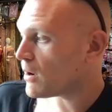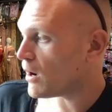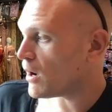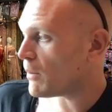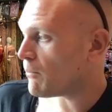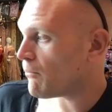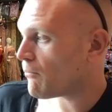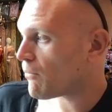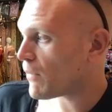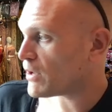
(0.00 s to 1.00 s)
Um,
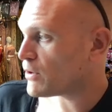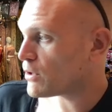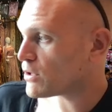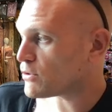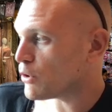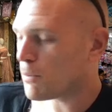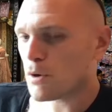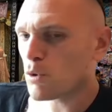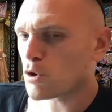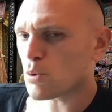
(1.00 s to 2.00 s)
I noticed
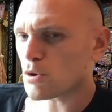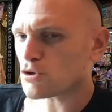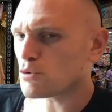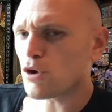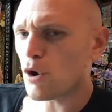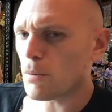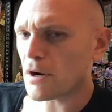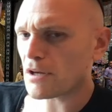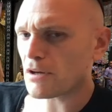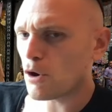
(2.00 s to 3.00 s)
nobody wore shorts, dude.
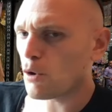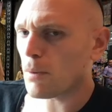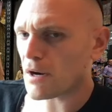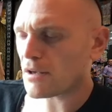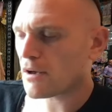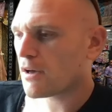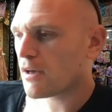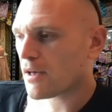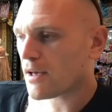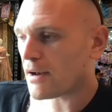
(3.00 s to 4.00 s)
Nobody, nobody.
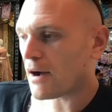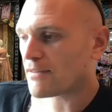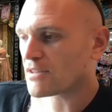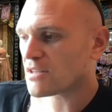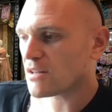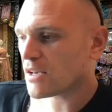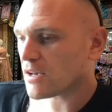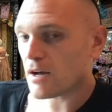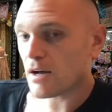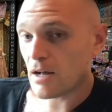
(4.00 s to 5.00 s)
And obviously,
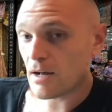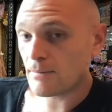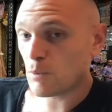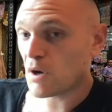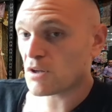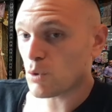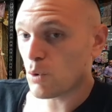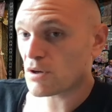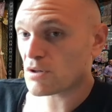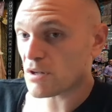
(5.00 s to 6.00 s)
like I'm a white
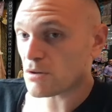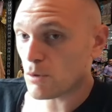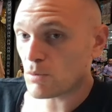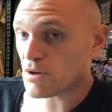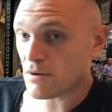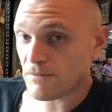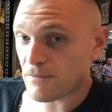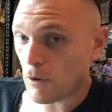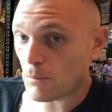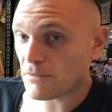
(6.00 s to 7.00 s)
tourist, like no one's gonna
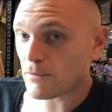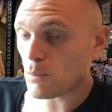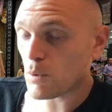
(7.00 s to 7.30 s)
fault me for